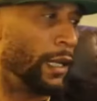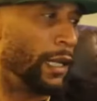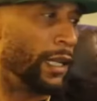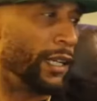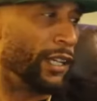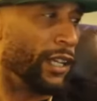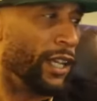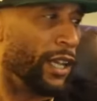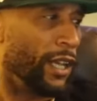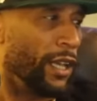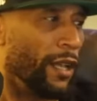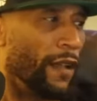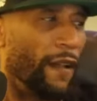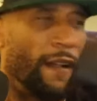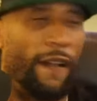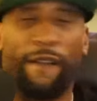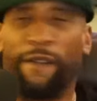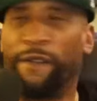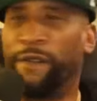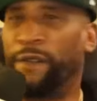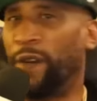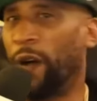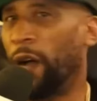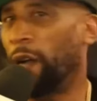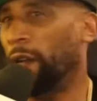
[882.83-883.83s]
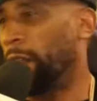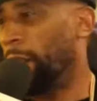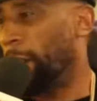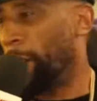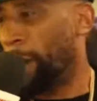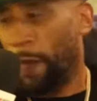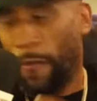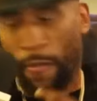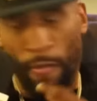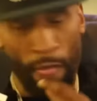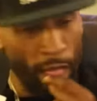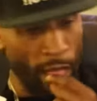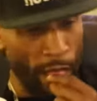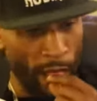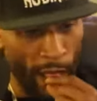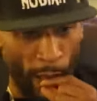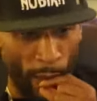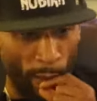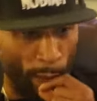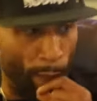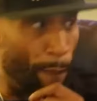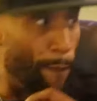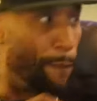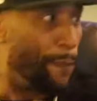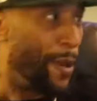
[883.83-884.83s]
Dang. fucking
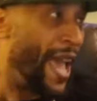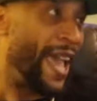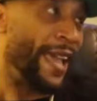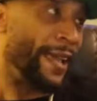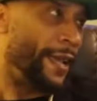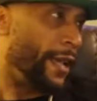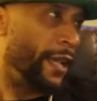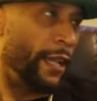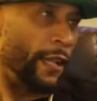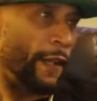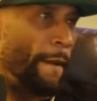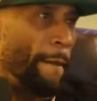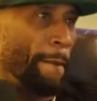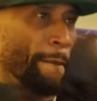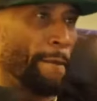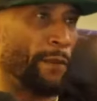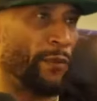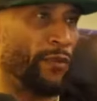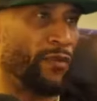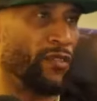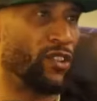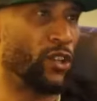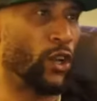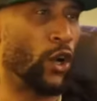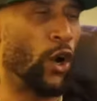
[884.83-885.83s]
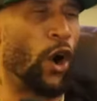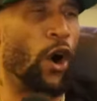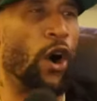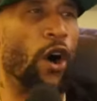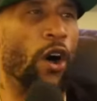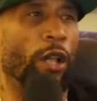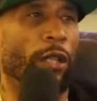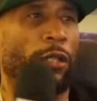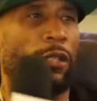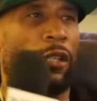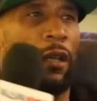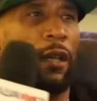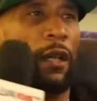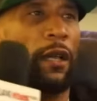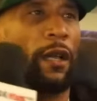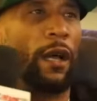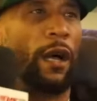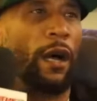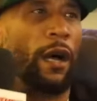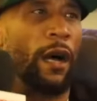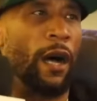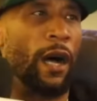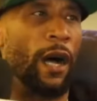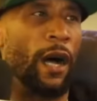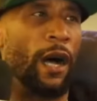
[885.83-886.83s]
banging. It's called
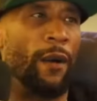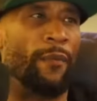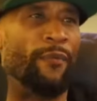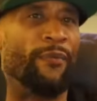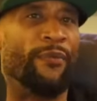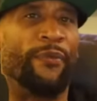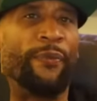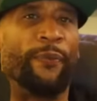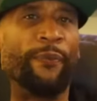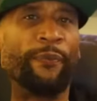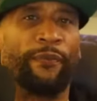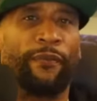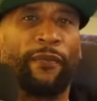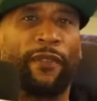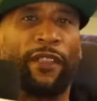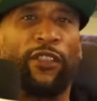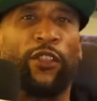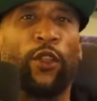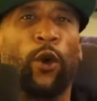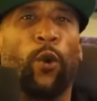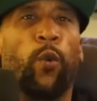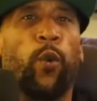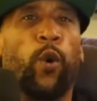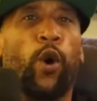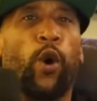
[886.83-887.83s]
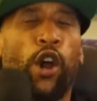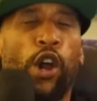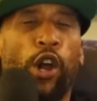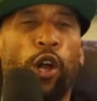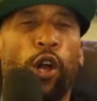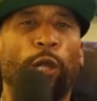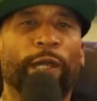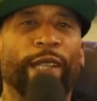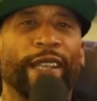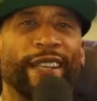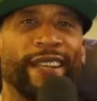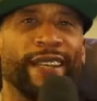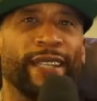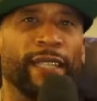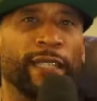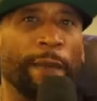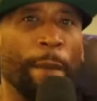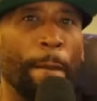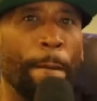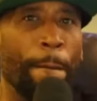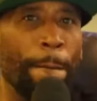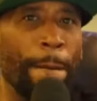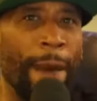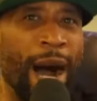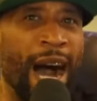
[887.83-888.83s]
um, "The World
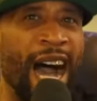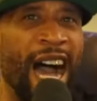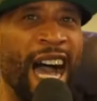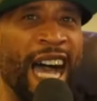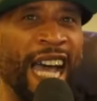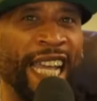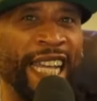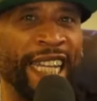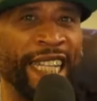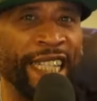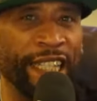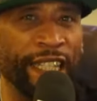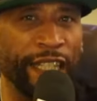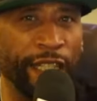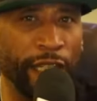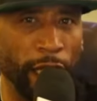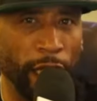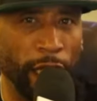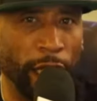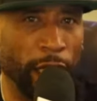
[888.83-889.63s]
Is Mind."